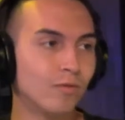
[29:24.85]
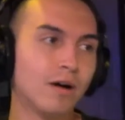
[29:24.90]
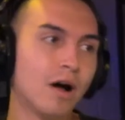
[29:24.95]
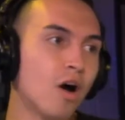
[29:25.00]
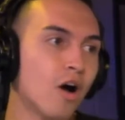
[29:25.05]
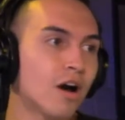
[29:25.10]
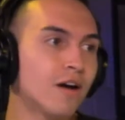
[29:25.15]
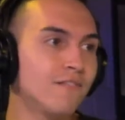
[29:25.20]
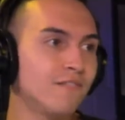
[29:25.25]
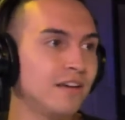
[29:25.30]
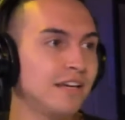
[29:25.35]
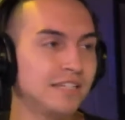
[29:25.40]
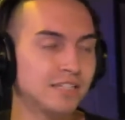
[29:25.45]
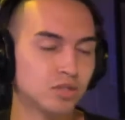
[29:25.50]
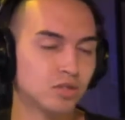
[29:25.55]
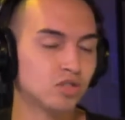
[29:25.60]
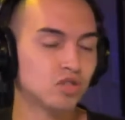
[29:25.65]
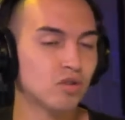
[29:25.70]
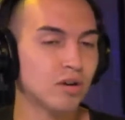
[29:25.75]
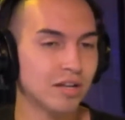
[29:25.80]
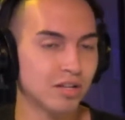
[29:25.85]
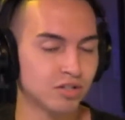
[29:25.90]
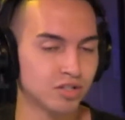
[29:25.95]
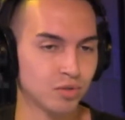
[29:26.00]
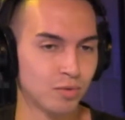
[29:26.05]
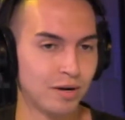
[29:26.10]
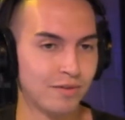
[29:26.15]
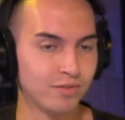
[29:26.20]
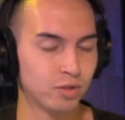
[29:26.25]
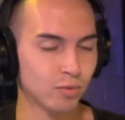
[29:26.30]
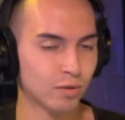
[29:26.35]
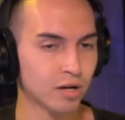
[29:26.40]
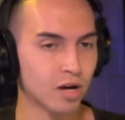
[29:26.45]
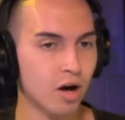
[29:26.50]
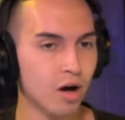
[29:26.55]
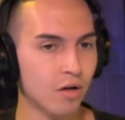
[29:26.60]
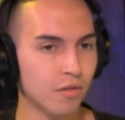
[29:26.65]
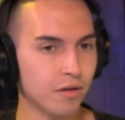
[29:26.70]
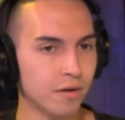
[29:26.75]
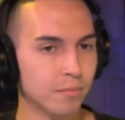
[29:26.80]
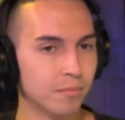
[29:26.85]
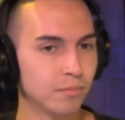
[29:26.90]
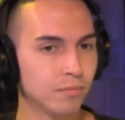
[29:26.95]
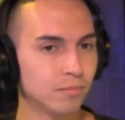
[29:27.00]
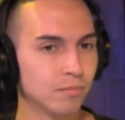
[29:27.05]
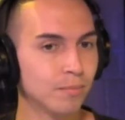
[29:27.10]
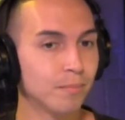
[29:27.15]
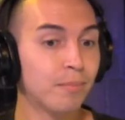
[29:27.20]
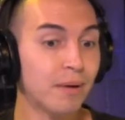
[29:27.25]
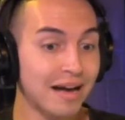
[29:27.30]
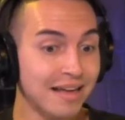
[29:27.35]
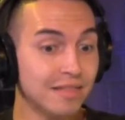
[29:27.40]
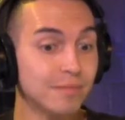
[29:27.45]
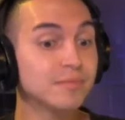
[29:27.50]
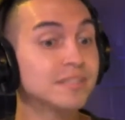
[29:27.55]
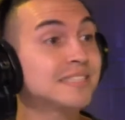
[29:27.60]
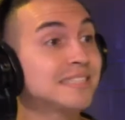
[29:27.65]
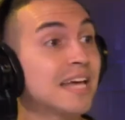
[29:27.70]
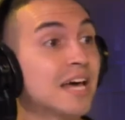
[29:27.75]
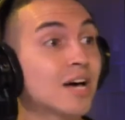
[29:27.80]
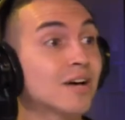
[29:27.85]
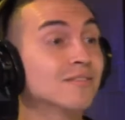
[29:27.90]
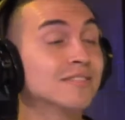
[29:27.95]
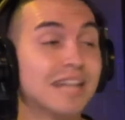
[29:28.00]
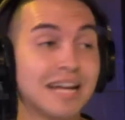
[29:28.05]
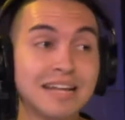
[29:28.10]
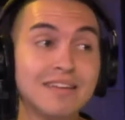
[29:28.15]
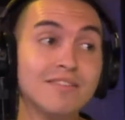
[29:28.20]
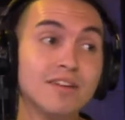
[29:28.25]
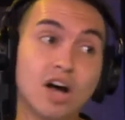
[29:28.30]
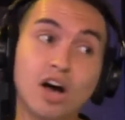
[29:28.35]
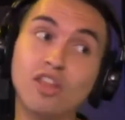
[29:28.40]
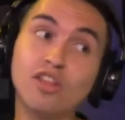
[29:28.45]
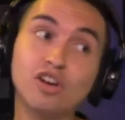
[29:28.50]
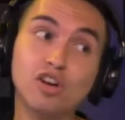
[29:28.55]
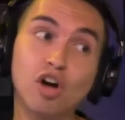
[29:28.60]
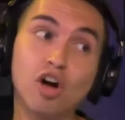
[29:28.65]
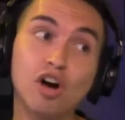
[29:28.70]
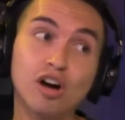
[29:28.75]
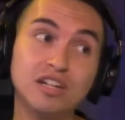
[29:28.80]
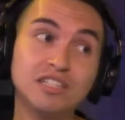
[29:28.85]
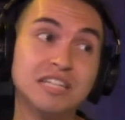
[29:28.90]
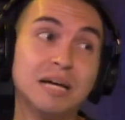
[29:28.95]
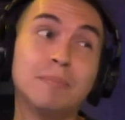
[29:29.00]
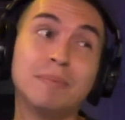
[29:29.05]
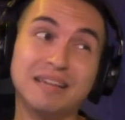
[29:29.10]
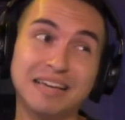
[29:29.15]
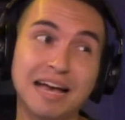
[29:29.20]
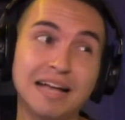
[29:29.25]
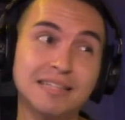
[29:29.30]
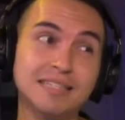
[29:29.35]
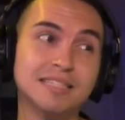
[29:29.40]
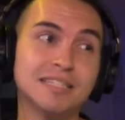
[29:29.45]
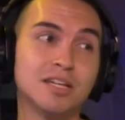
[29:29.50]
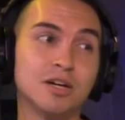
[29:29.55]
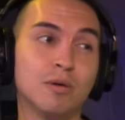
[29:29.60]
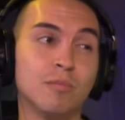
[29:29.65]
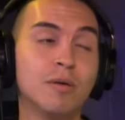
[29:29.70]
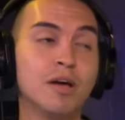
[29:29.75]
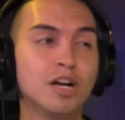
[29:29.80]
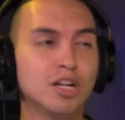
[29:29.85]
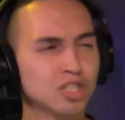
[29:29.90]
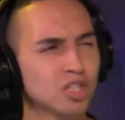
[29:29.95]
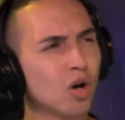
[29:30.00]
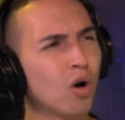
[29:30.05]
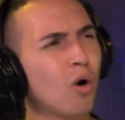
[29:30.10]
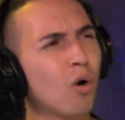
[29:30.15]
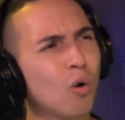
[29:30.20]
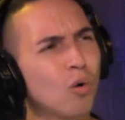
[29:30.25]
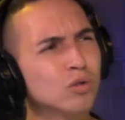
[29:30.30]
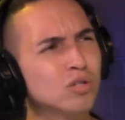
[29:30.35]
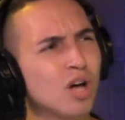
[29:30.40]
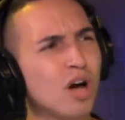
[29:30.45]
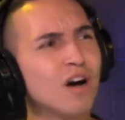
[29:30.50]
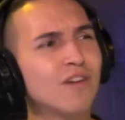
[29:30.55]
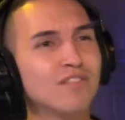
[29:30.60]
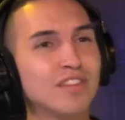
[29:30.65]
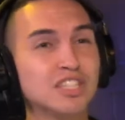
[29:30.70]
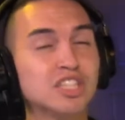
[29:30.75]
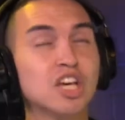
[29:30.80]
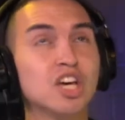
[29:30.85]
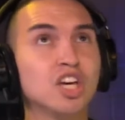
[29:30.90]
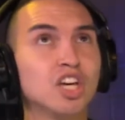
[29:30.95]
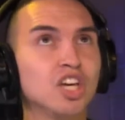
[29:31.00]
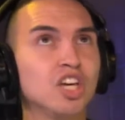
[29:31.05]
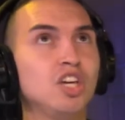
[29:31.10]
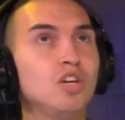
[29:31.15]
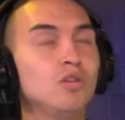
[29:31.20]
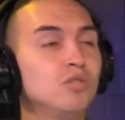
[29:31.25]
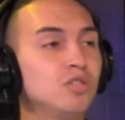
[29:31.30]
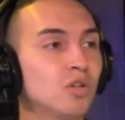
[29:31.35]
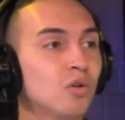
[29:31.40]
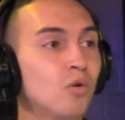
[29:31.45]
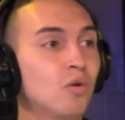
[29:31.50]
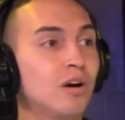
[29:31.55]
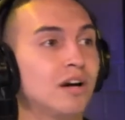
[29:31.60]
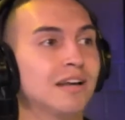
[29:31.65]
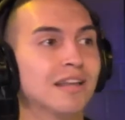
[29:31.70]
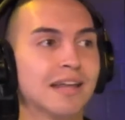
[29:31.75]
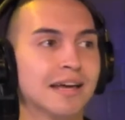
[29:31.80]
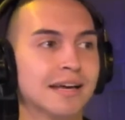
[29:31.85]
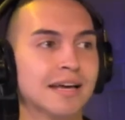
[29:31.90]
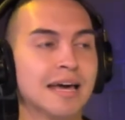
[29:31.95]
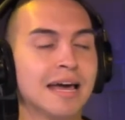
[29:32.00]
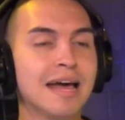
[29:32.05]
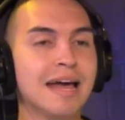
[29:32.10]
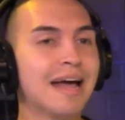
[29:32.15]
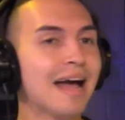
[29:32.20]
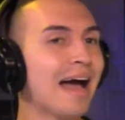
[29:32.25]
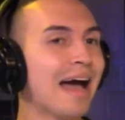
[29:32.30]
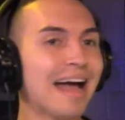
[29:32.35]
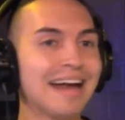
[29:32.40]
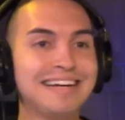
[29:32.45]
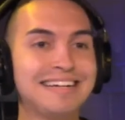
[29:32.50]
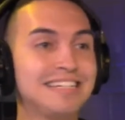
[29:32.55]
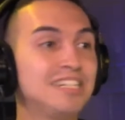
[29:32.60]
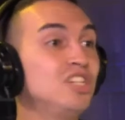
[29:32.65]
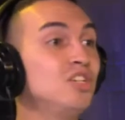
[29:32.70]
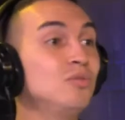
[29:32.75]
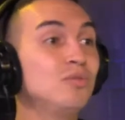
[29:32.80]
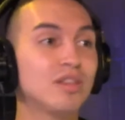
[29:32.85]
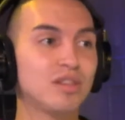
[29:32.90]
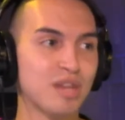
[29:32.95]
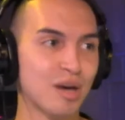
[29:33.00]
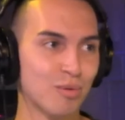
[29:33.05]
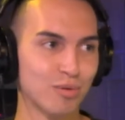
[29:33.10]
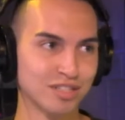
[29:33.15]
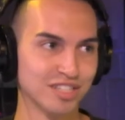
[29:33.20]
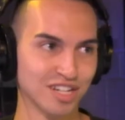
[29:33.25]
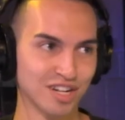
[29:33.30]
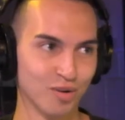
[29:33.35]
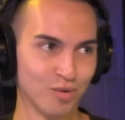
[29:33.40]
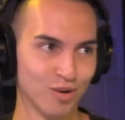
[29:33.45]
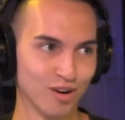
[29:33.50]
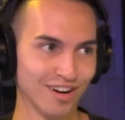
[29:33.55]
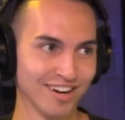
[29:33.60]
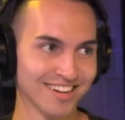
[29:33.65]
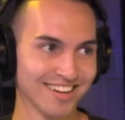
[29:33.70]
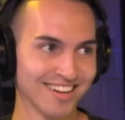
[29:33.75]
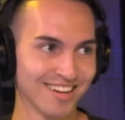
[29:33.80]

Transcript: RVs or trailers or whatever you want to call them by themselves, not even other cars up against them, to mm -hmm. hold off this huge horde. Like, I knew that that wasn't going to work.